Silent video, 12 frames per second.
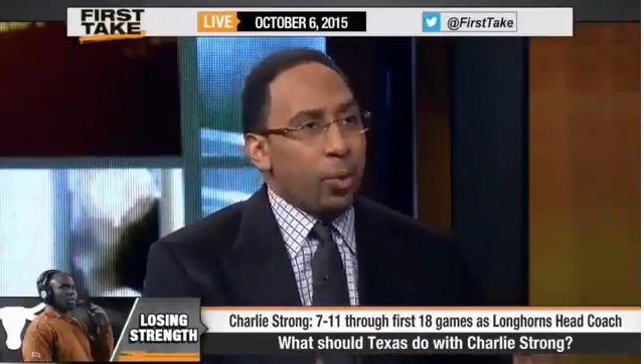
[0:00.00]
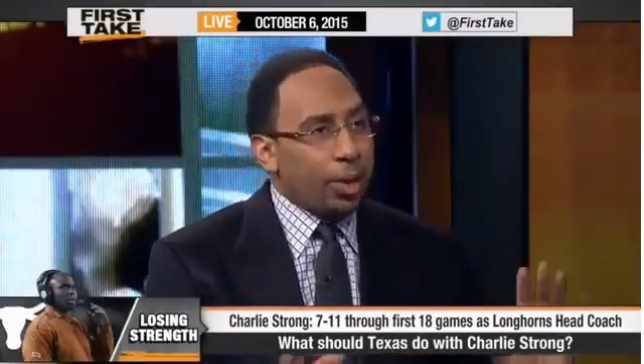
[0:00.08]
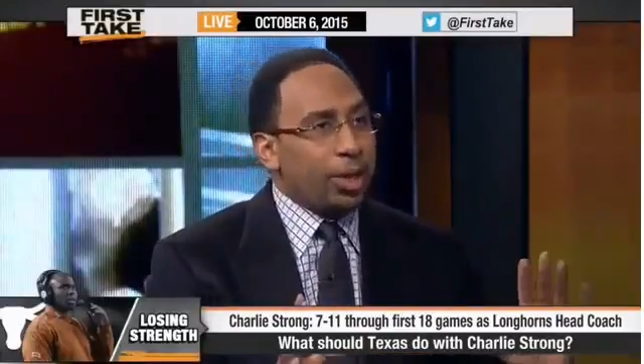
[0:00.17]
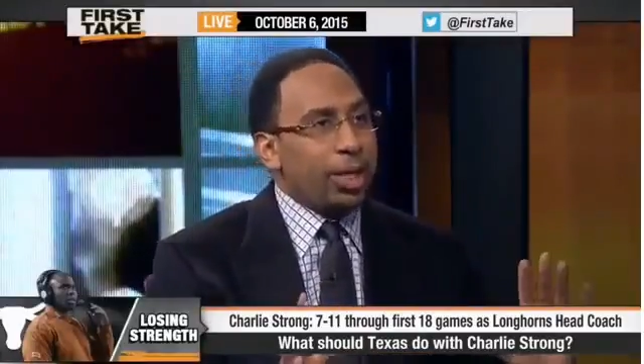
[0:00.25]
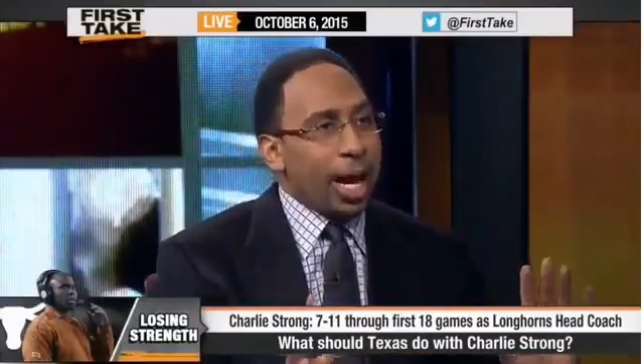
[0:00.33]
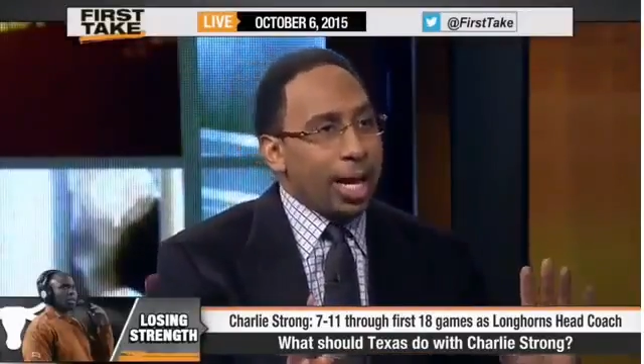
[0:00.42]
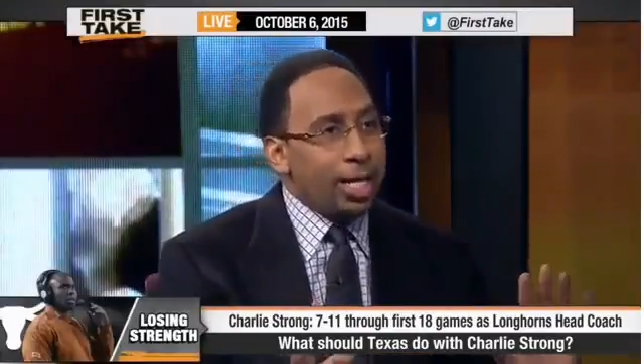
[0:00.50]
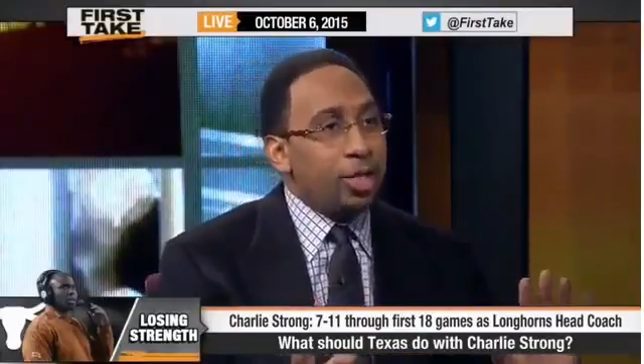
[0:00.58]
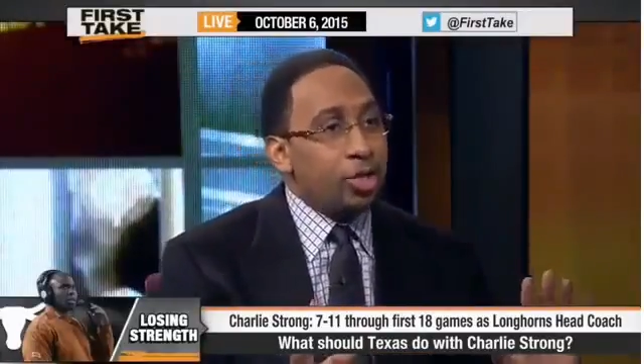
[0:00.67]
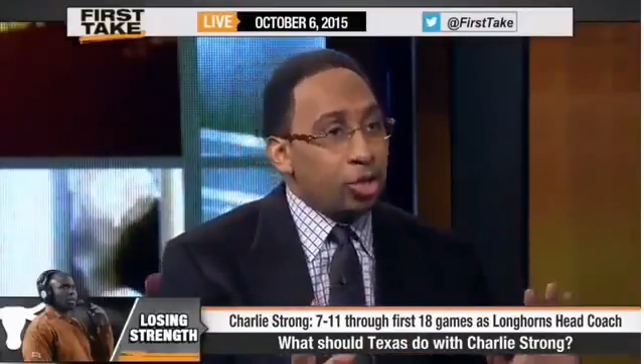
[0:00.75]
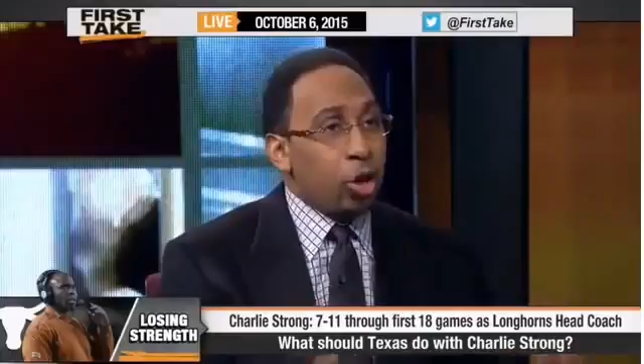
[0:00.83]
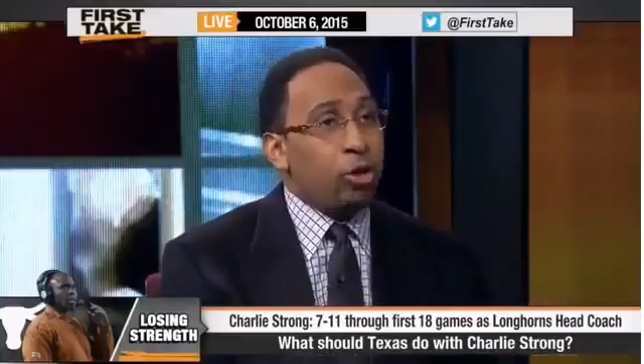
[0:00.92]
whether or not he
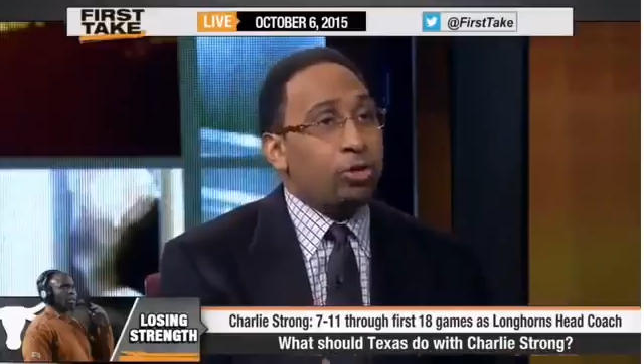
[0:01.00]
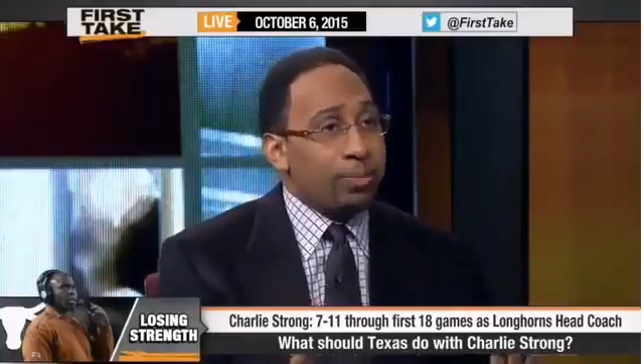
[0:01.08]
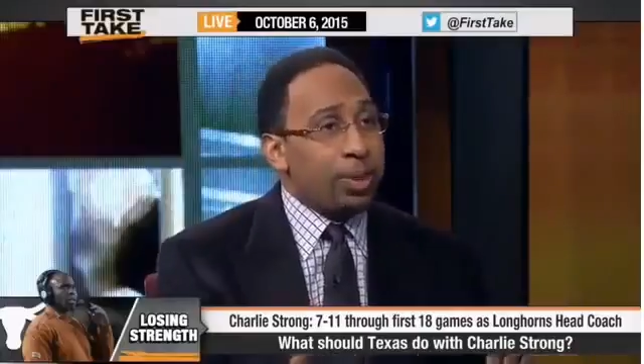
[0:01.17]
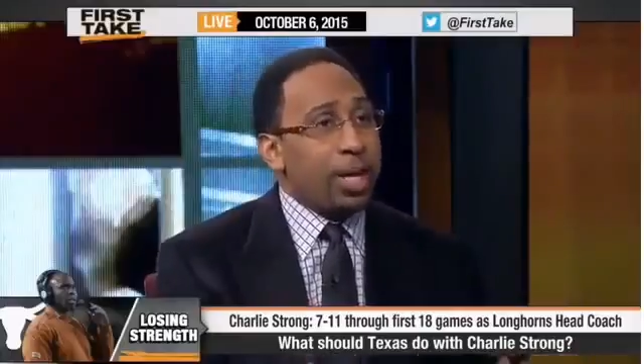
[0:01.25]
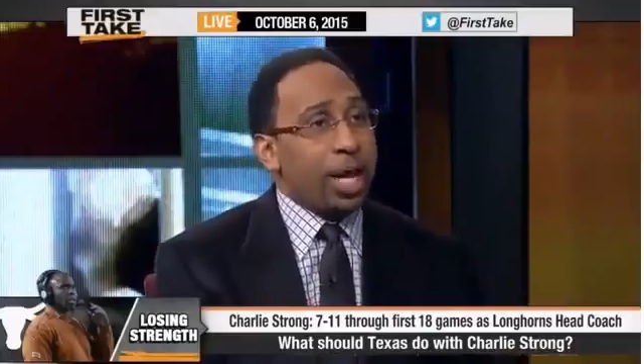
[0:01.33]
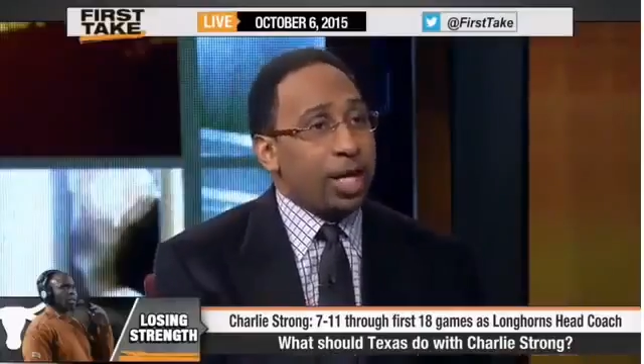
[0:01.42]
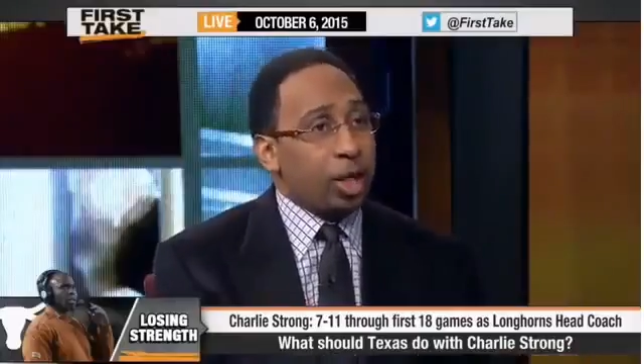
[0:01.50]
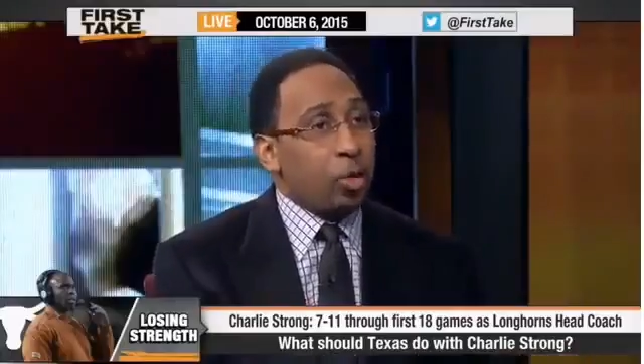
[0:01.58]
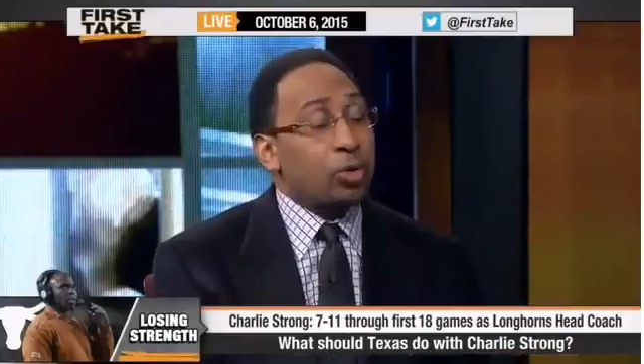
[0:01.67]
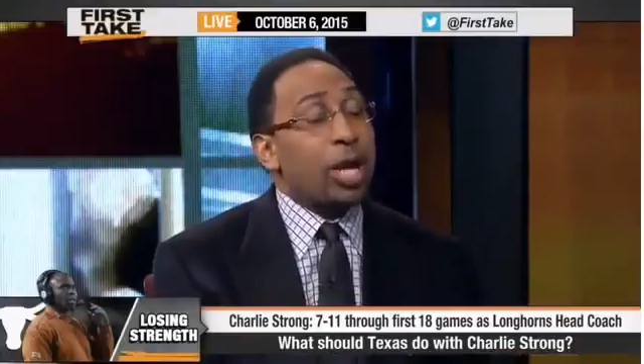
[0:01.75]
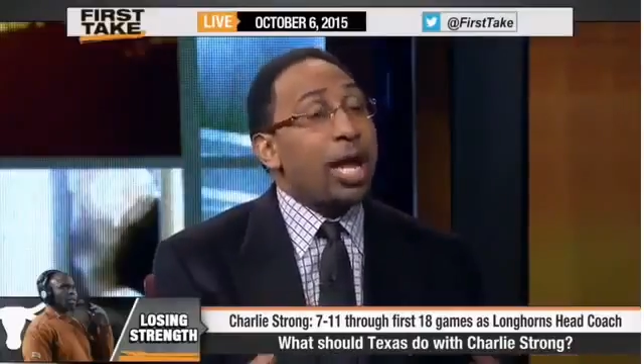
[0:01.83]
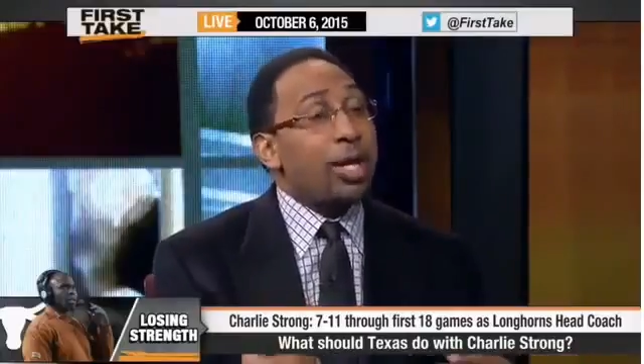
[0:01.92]
deserves to be a head
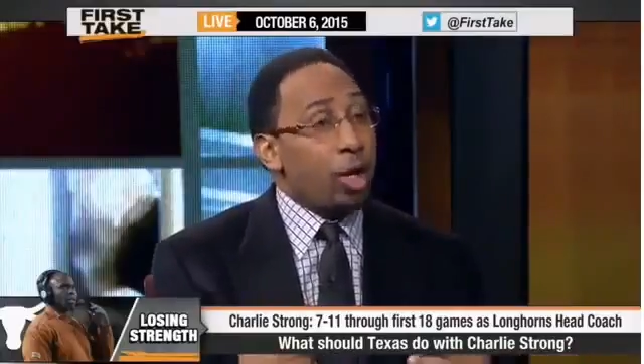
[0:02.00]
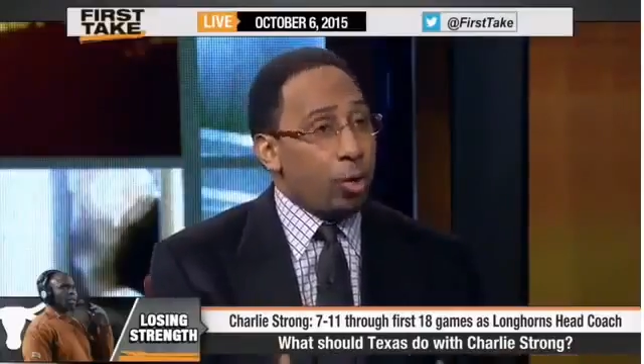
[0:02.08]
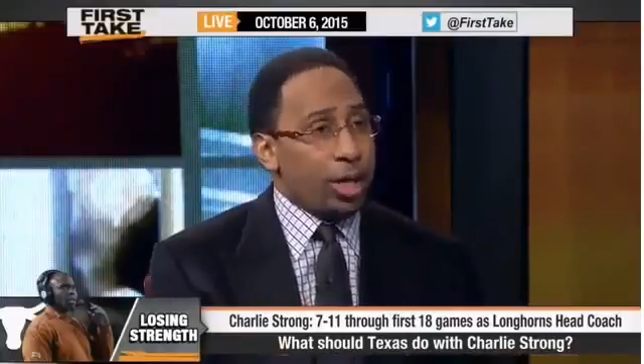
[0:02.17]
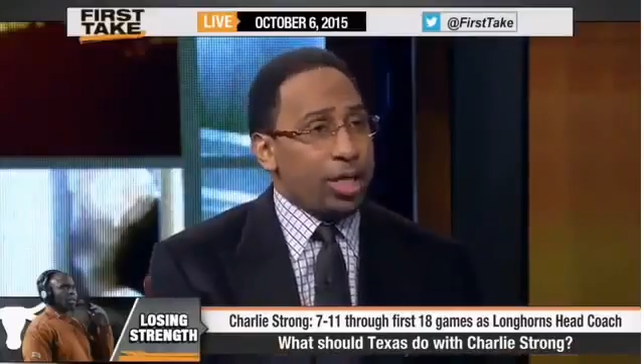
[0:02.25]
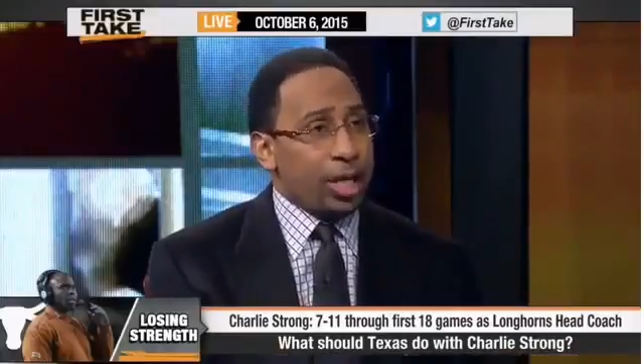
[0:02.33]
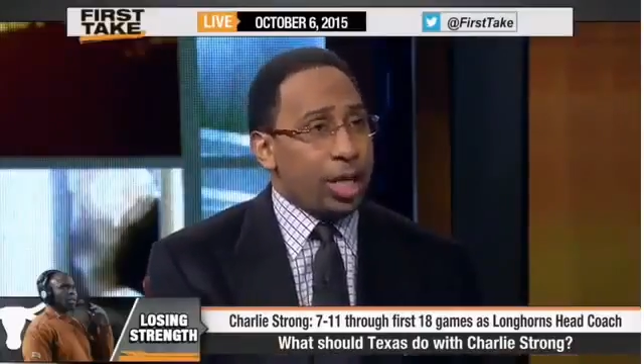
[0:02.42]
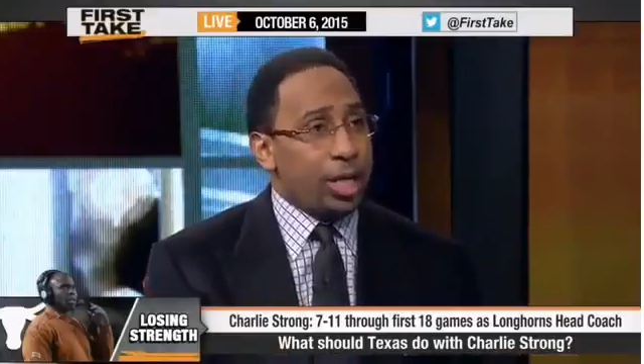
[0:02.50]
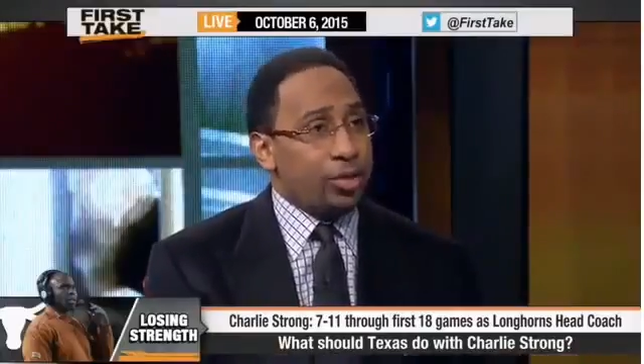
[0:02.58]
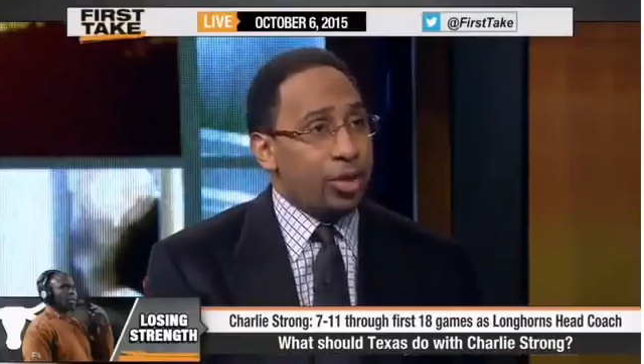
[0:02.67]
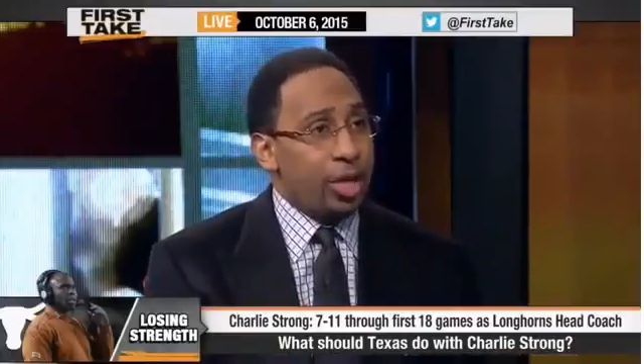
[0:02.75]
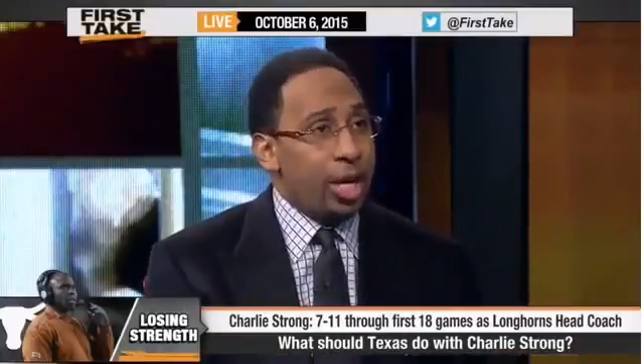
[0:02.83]
coach. I know he does.